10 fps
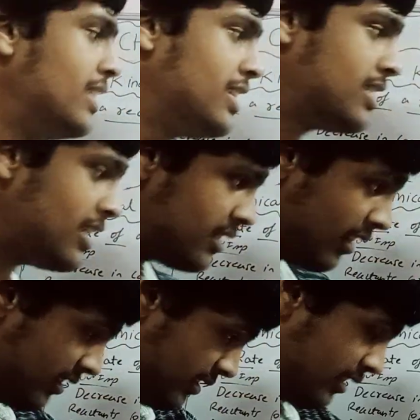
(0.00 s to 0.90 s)
This is
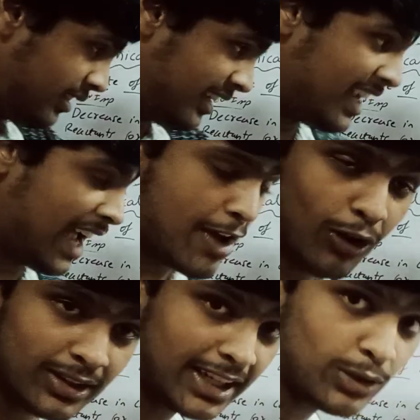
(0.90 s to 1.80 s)
the thing I
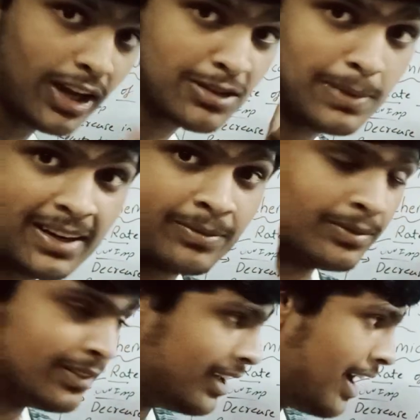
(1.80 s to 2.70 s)
wanted to explain.
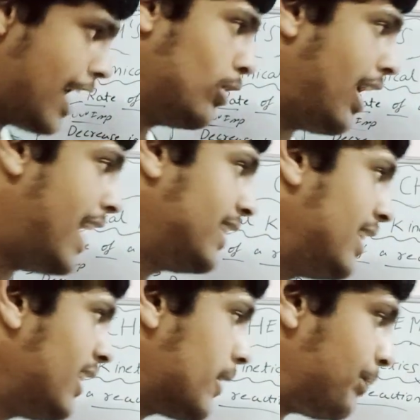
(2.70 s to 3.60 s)
I
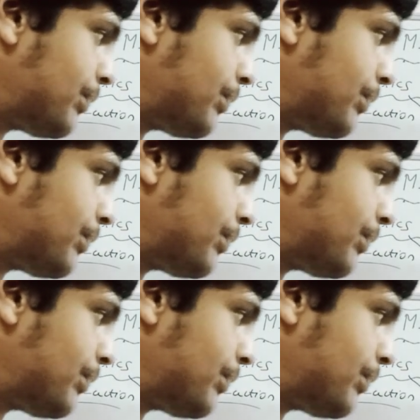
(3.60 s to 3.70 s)
think